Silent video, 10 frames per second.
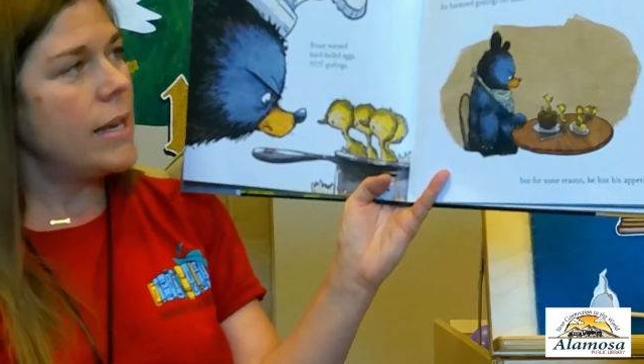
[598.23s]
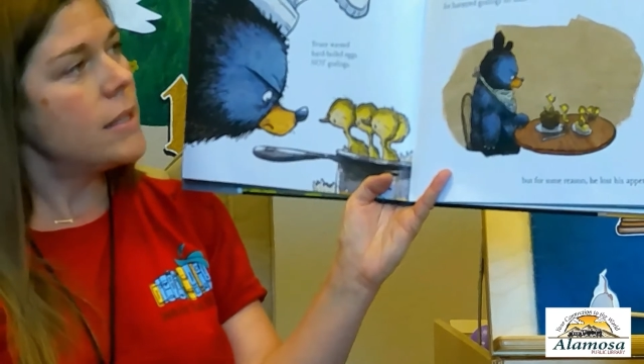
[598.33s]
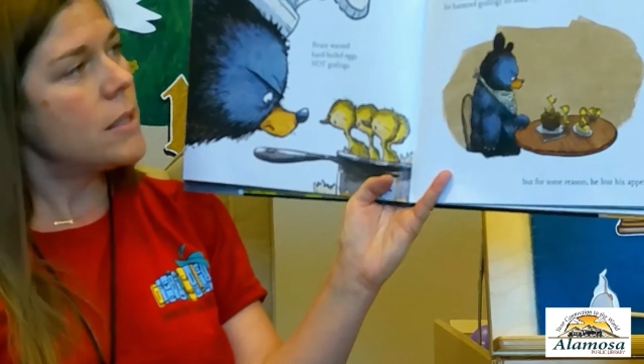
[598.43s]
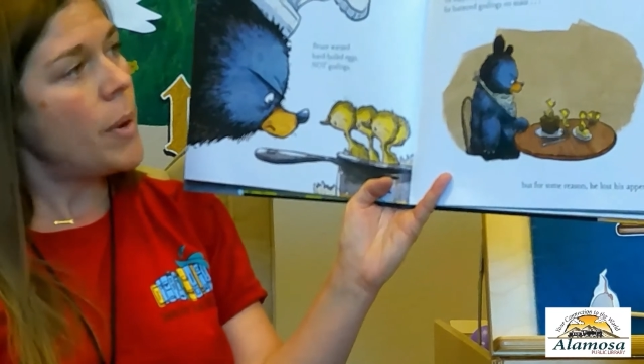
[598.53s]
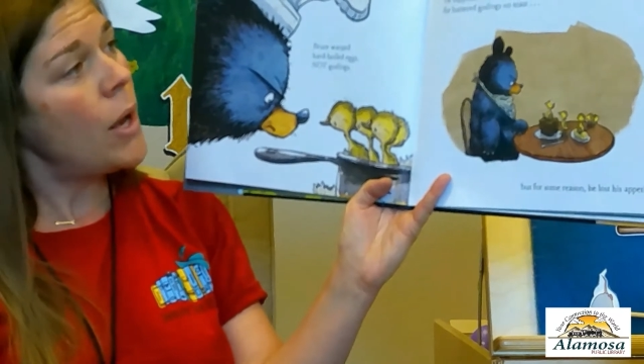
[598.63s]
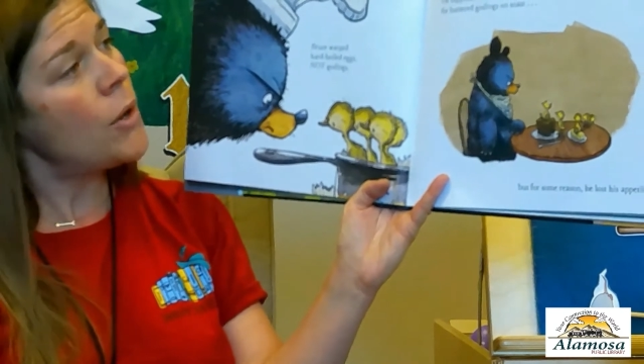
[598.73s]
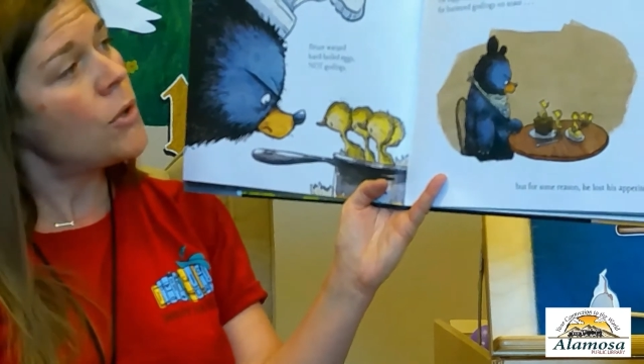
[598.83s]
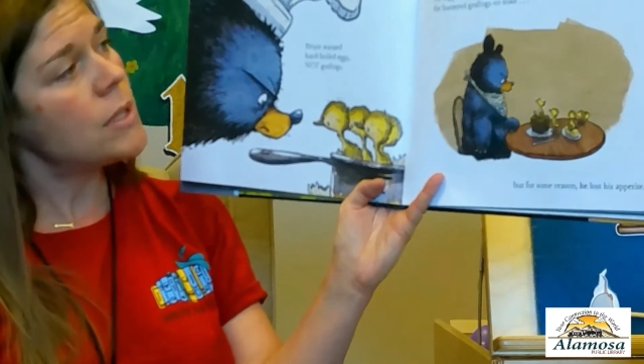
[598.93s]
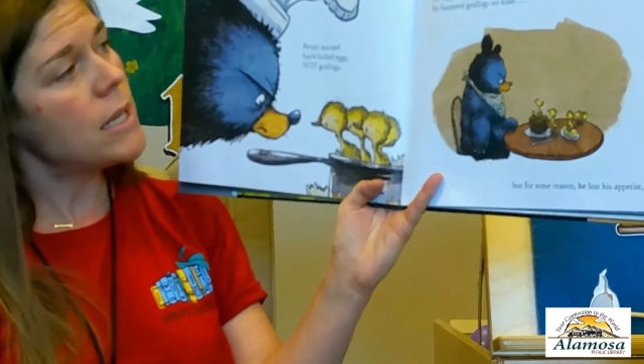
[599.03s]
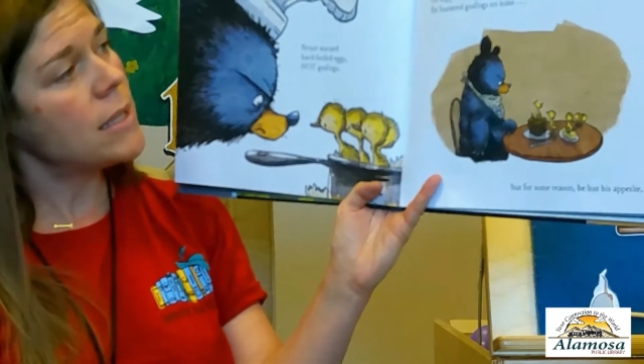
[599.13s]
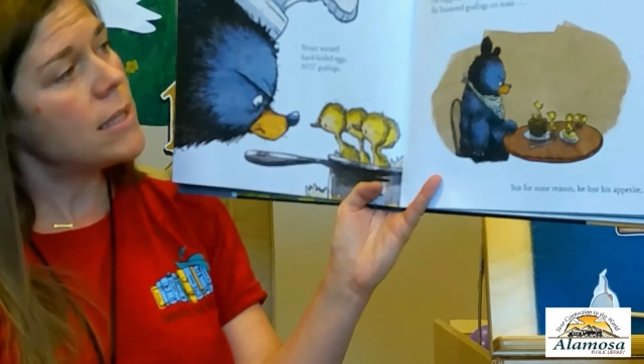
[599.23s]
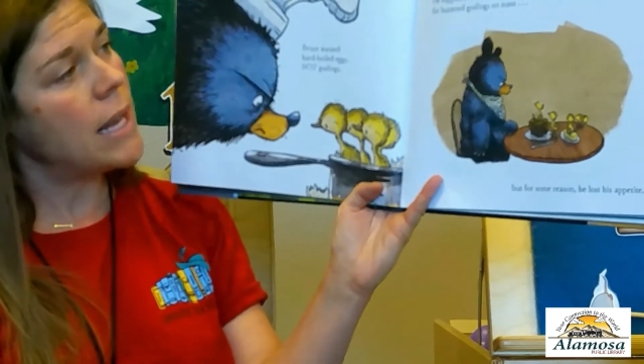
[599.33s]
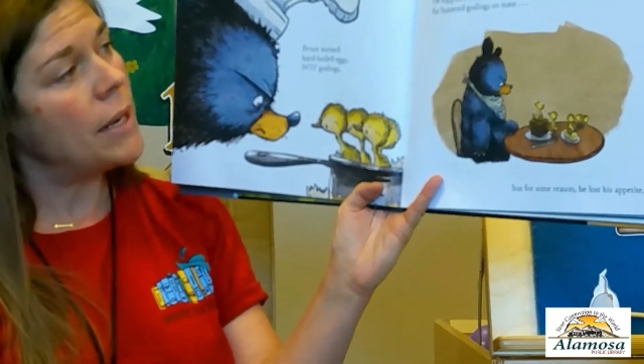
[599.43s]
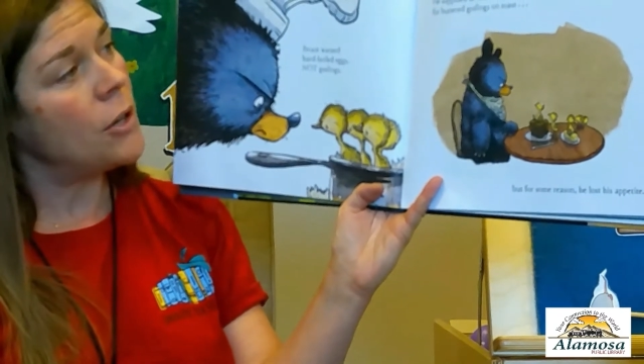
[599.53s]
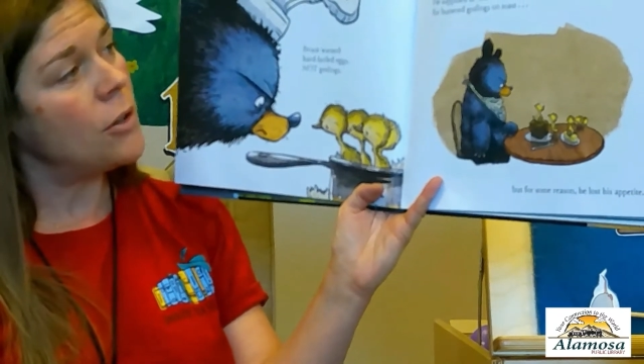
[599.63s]
He supposed he could
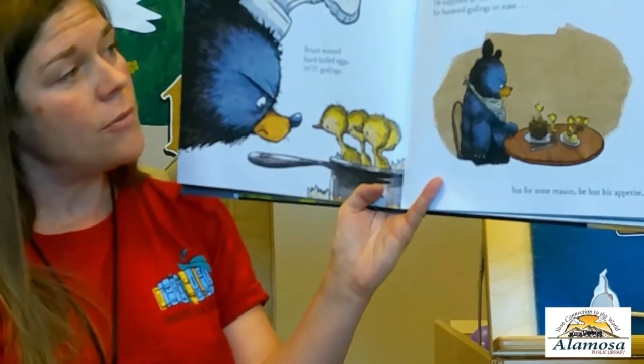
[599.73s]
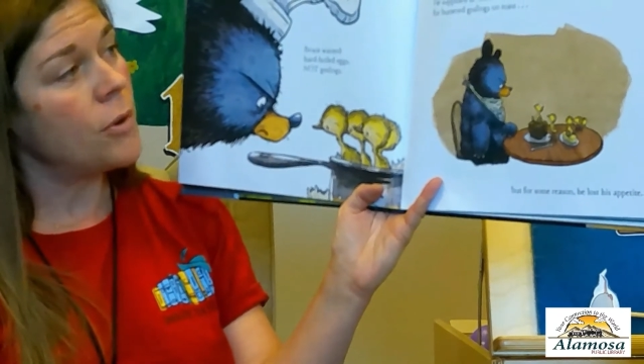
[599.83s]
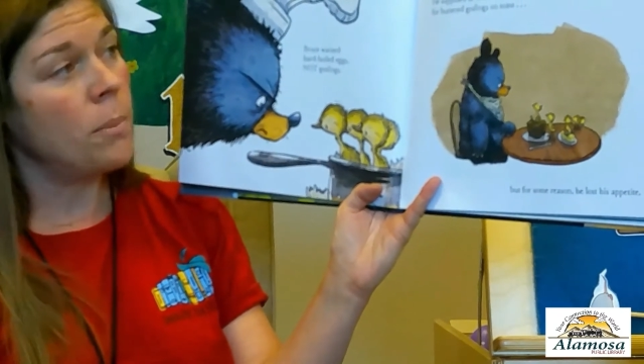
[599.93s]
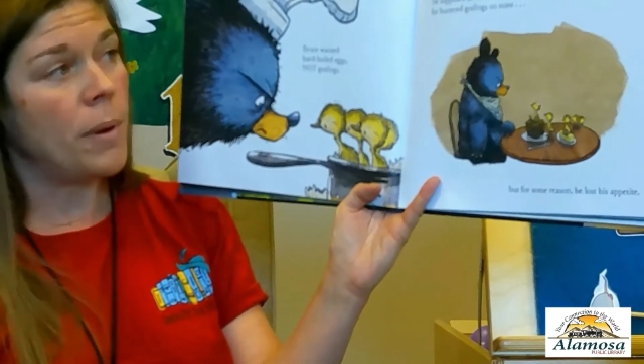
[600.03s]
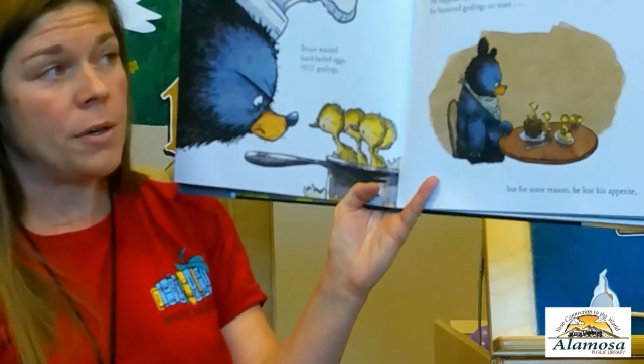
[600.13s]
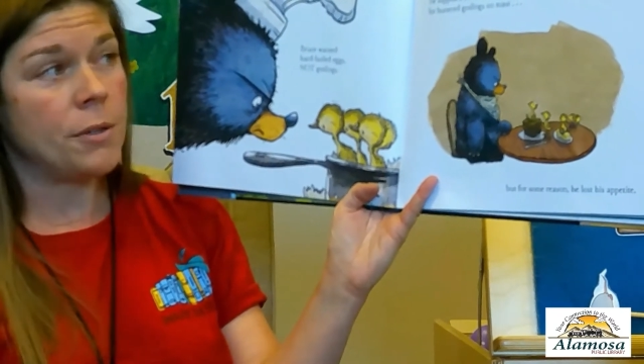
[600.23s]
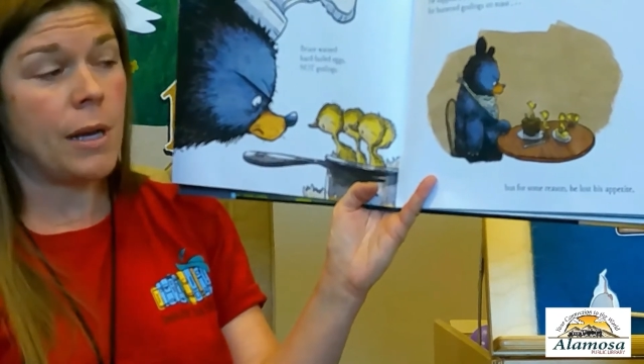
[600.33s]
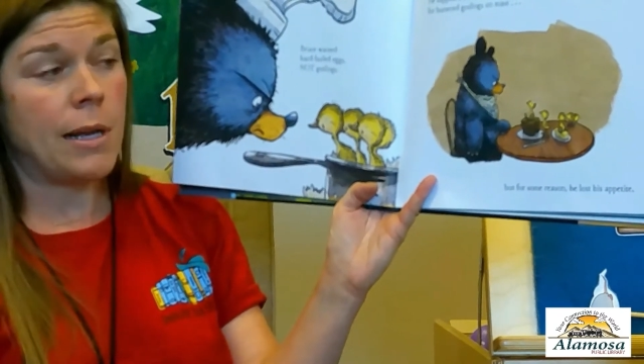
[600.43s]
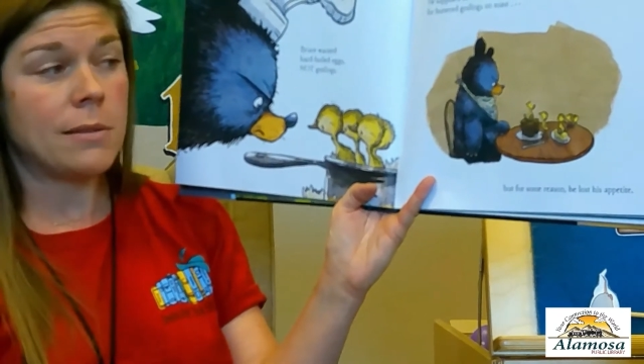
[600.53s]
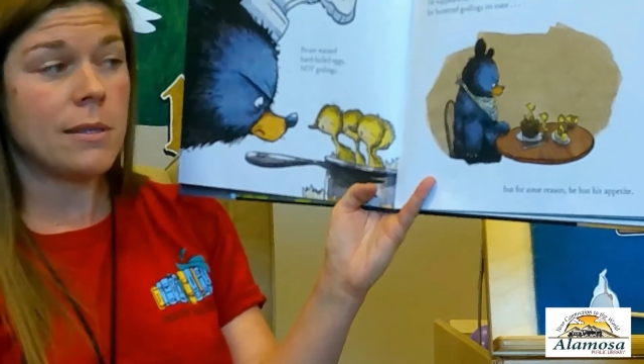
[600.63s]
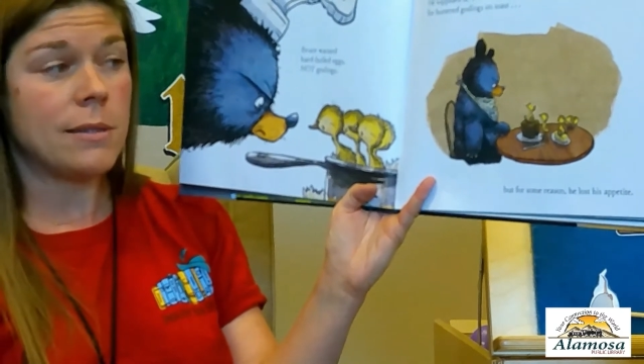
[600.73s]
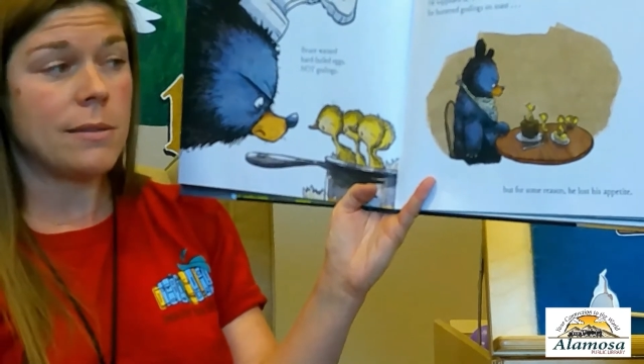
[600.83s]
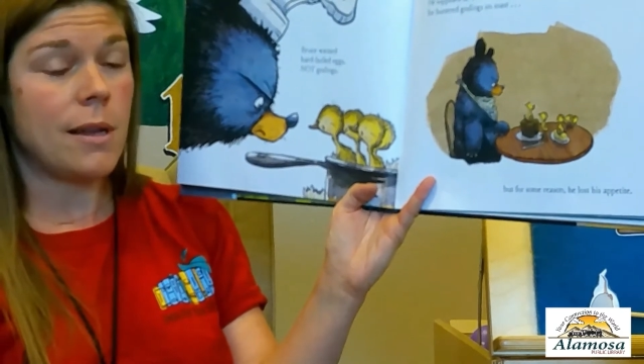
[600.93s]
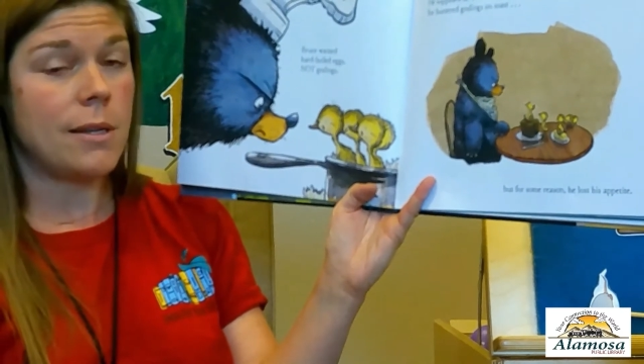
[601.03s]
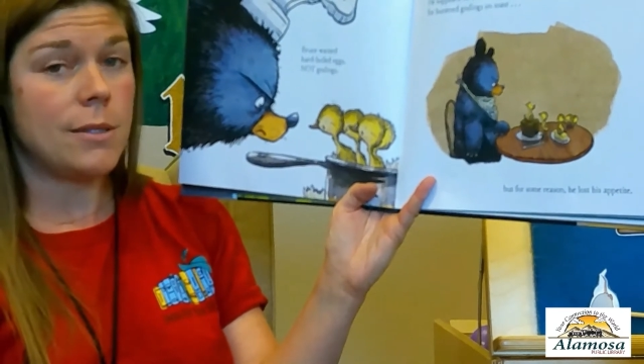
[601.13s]
settle for buttered
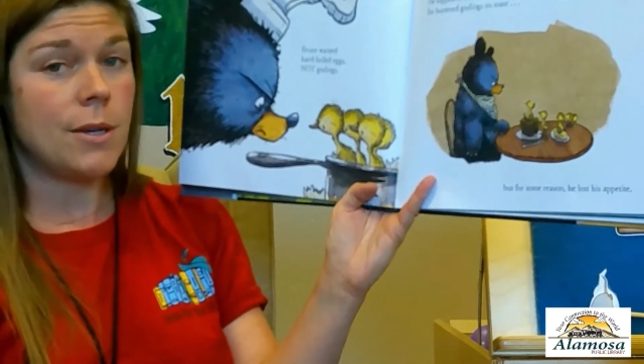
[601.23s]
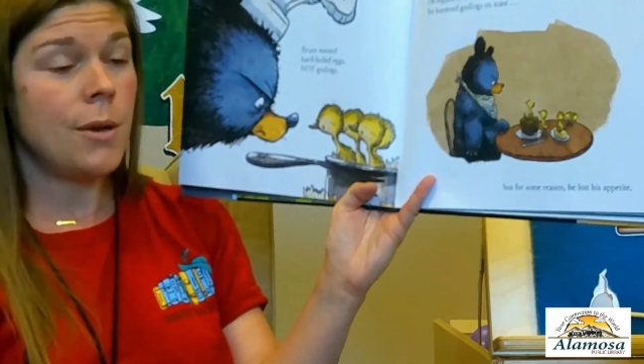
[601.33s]
goslings on